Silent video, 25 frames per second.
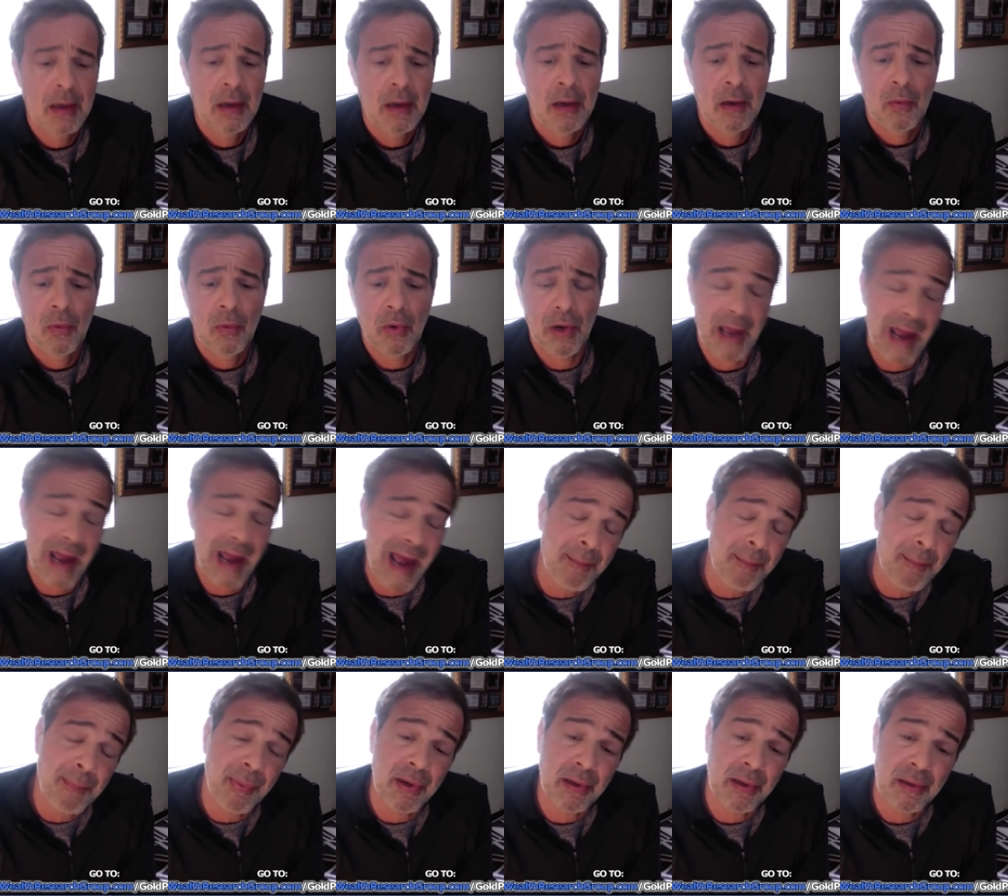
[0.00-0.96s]
What
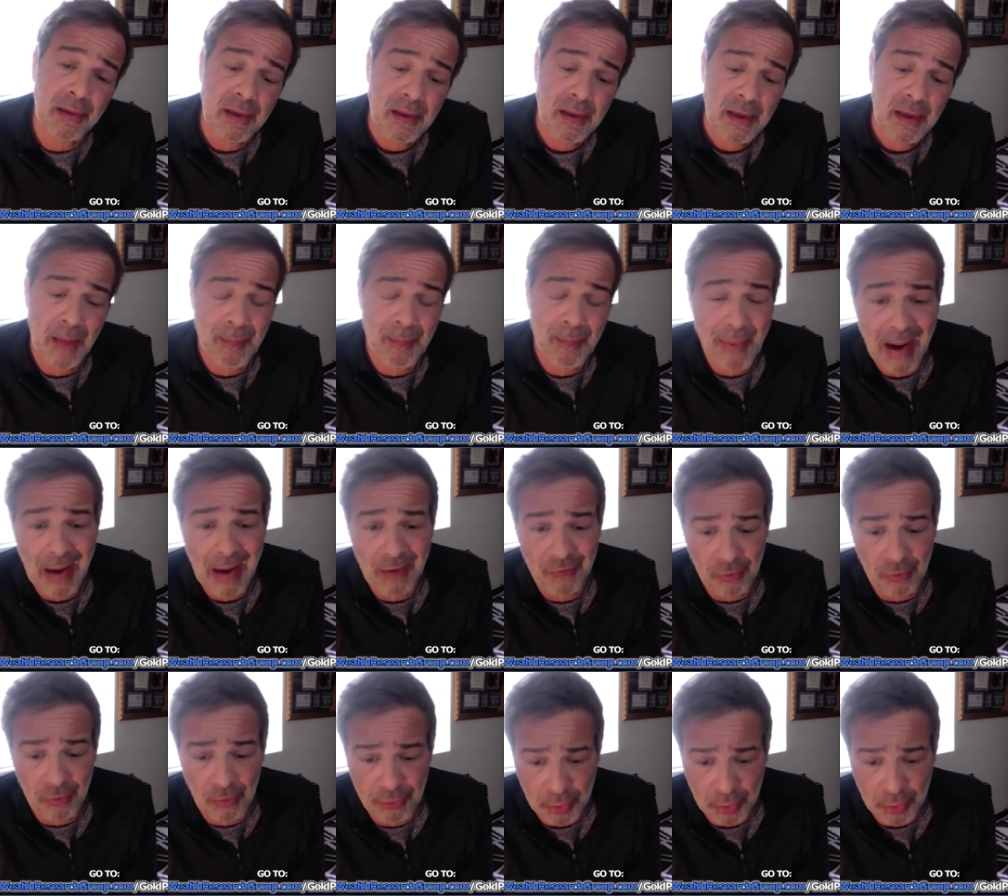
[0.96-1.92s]
happened at
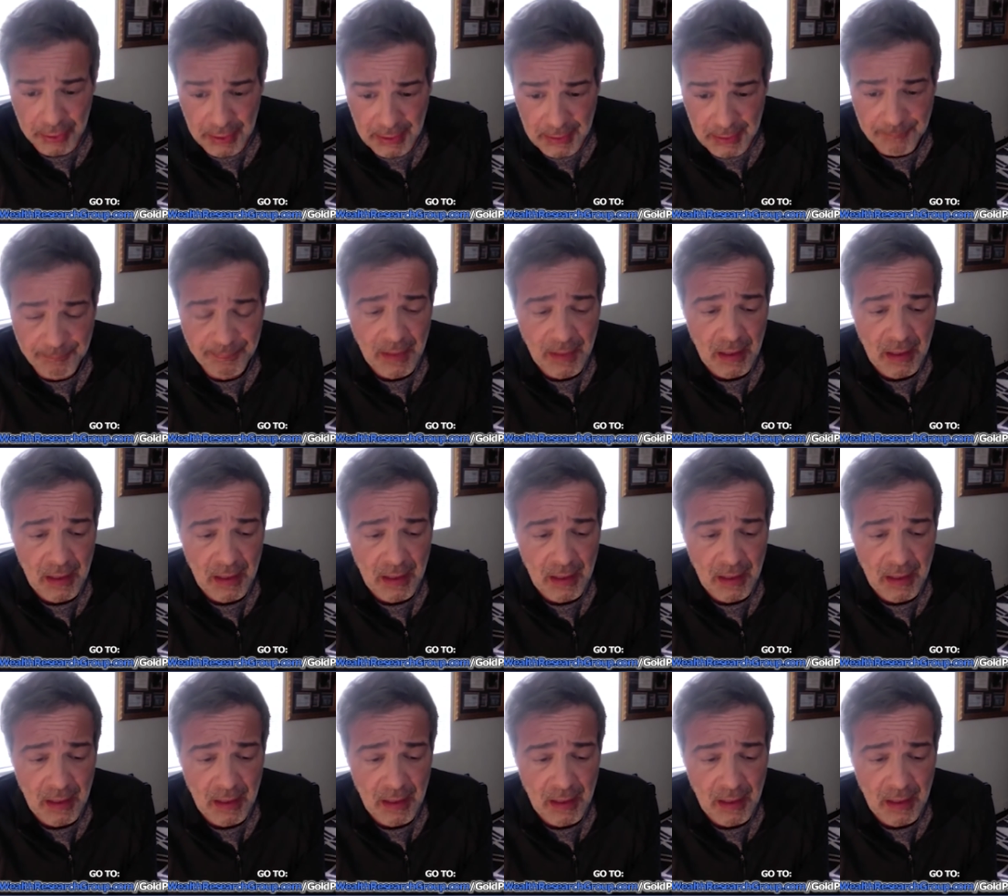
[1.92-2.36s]
Basel III